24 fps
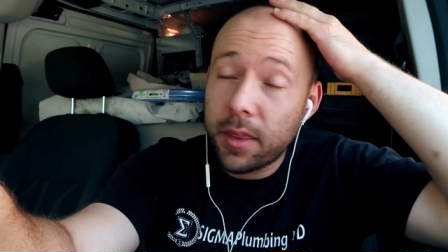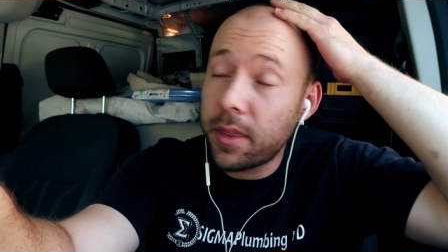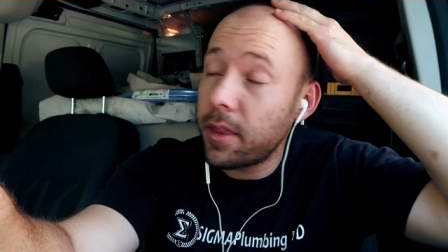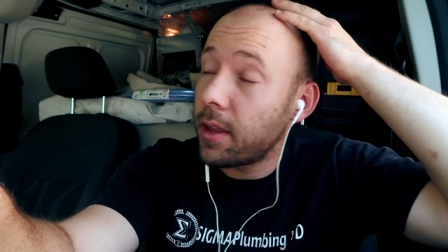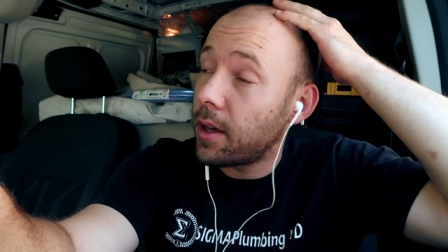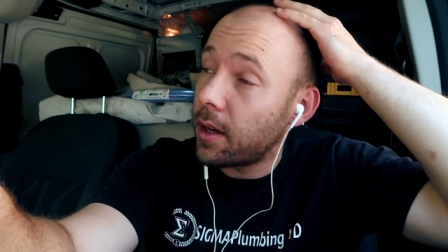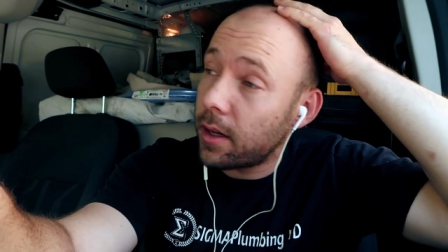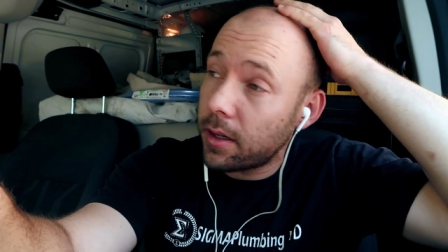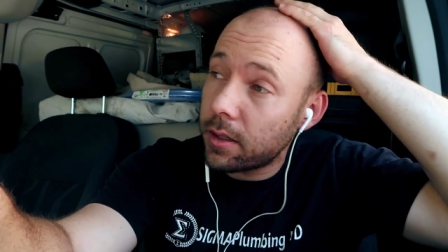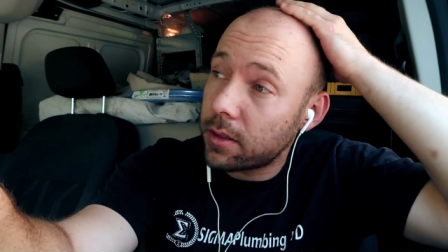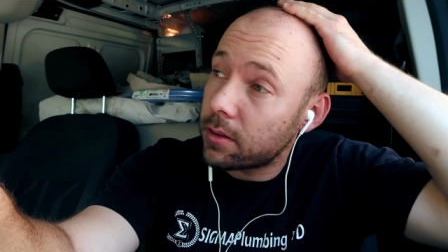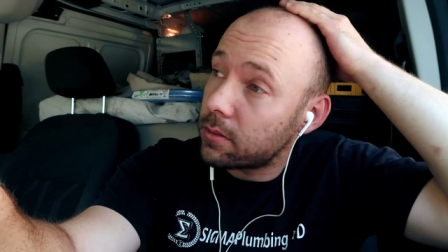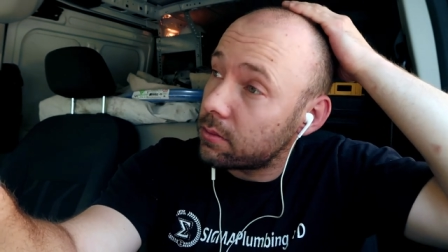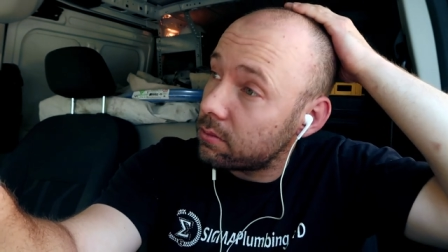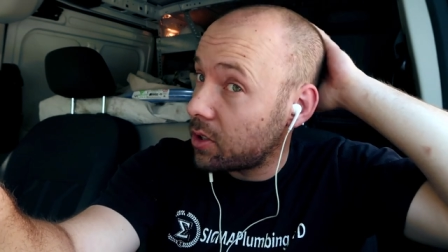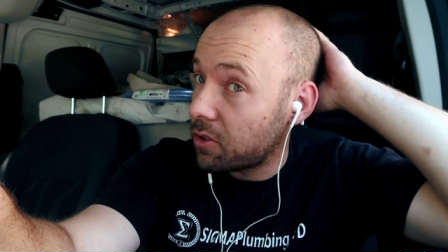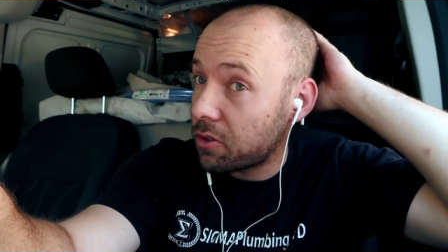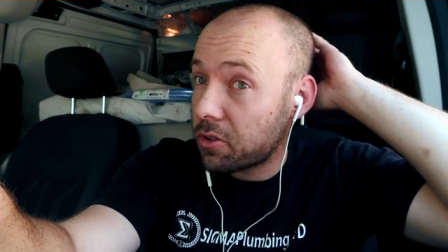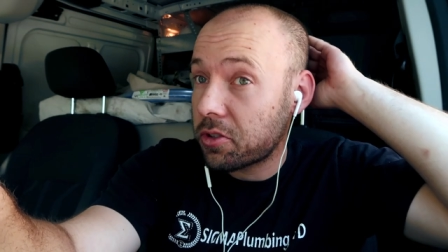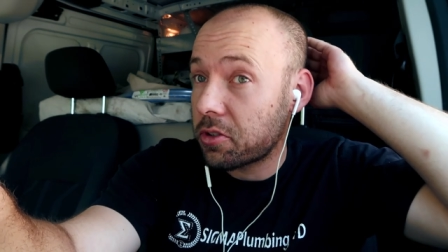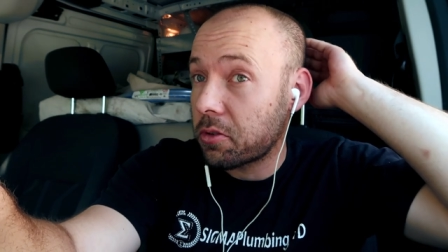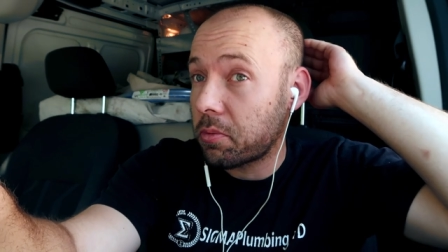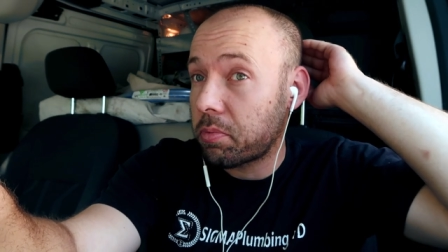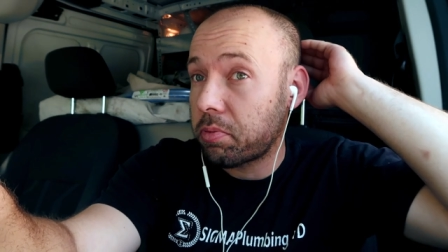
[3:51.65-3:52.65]
that thing
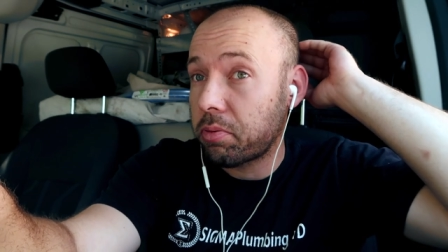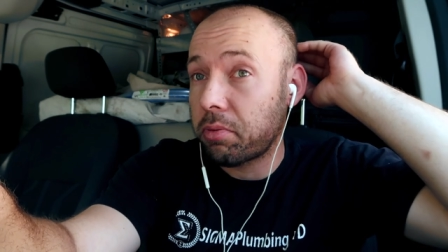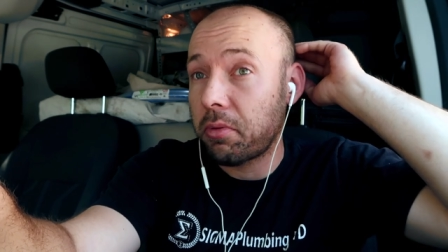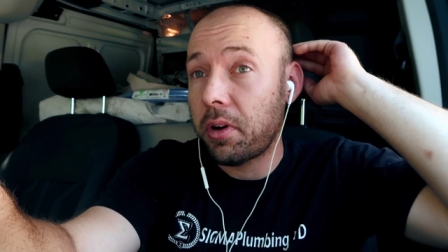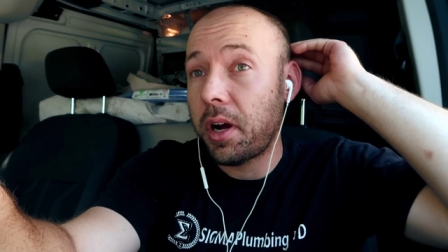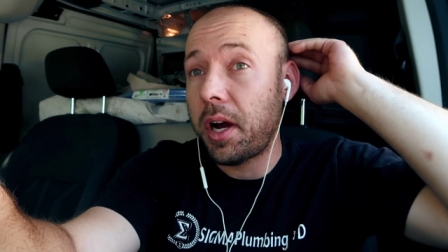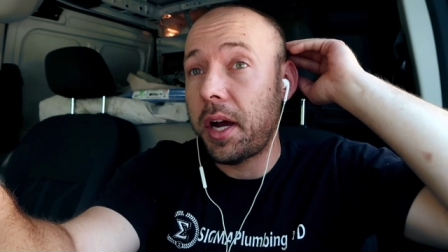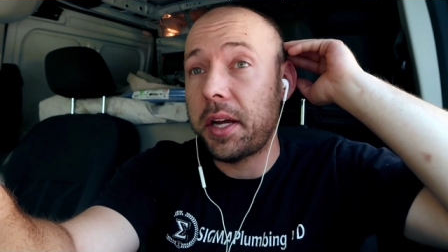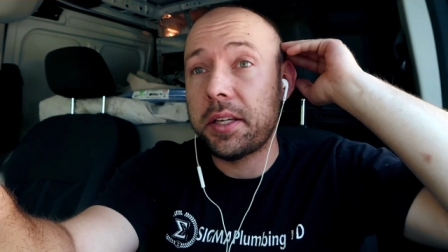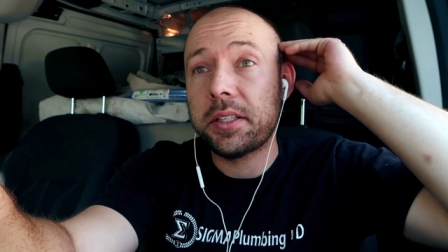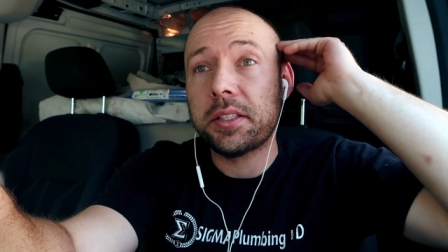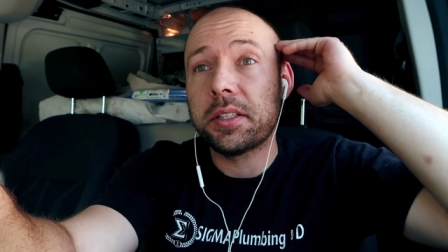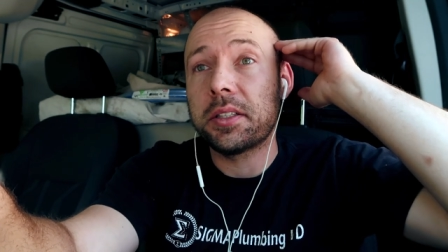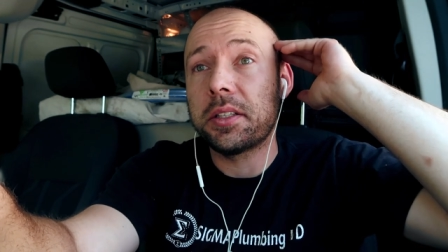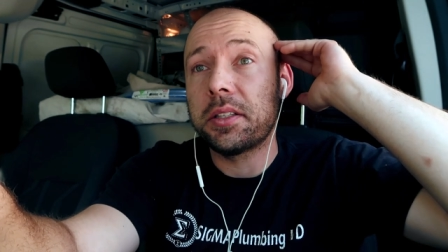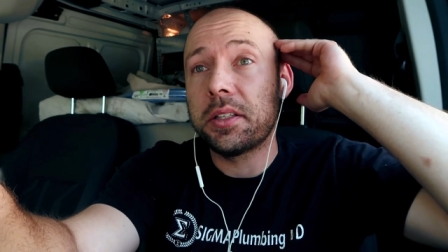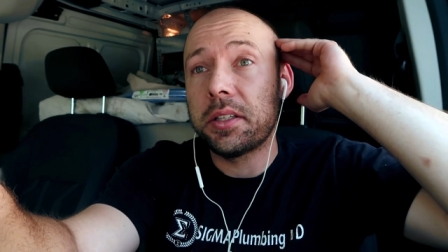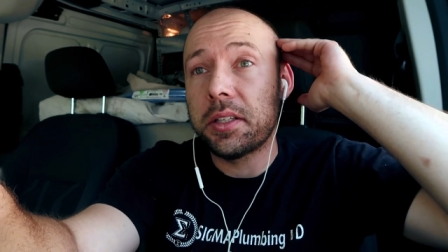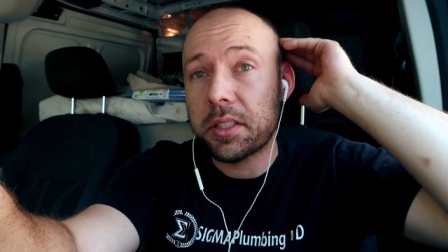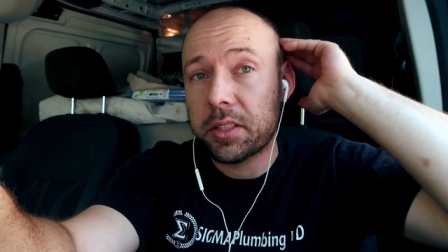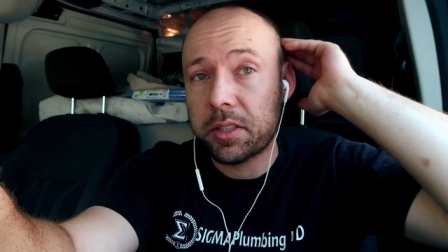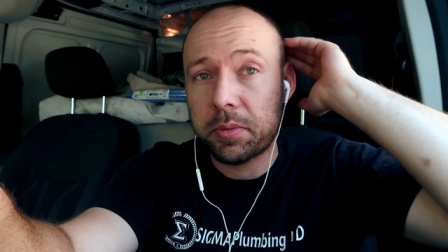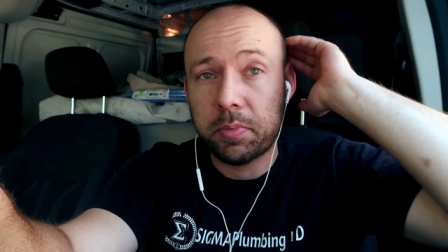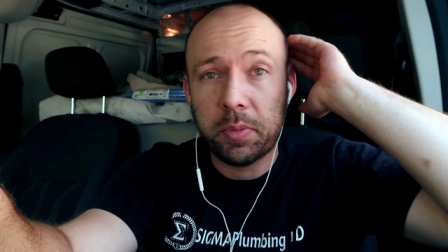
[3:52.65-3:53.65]
is
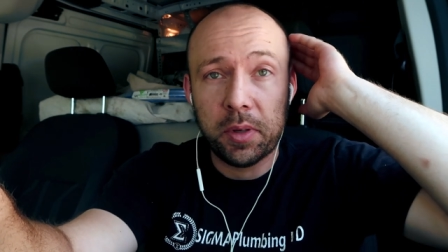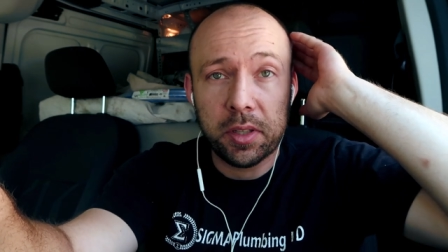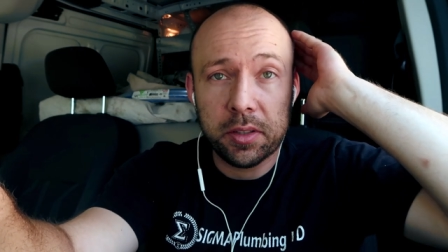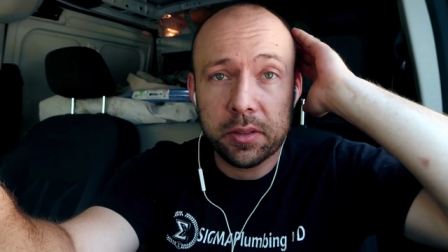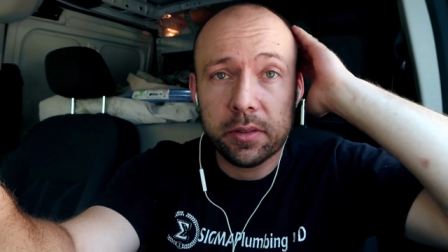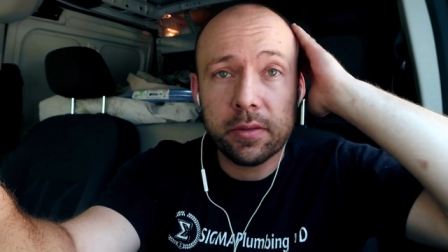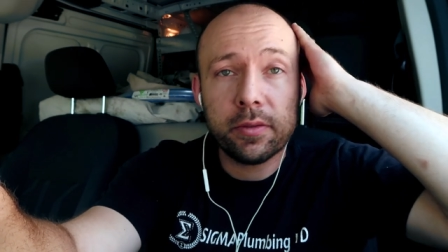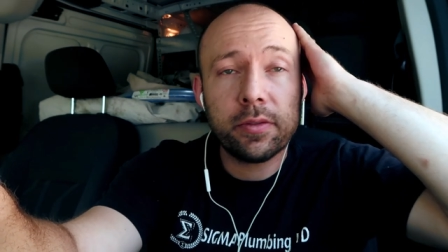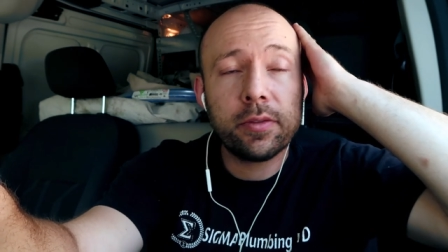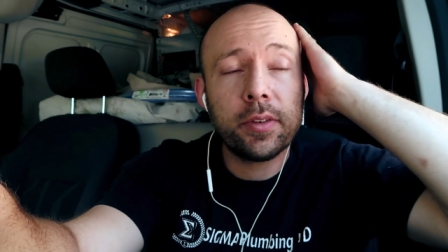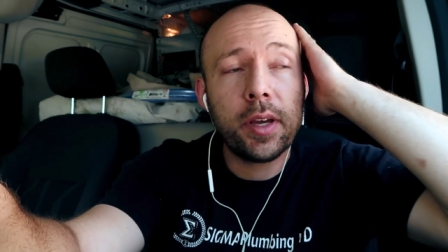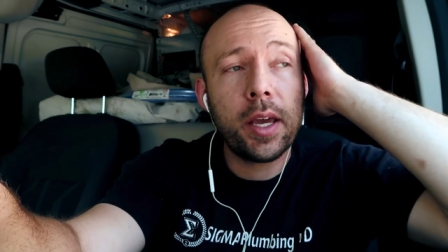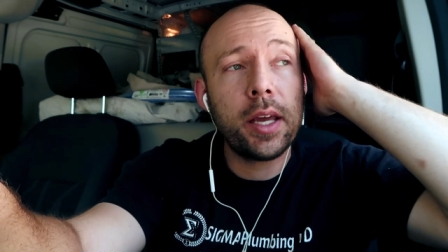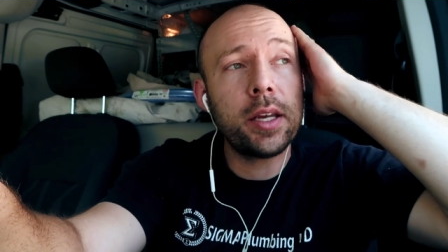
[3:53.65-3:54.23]
surprisingly expensive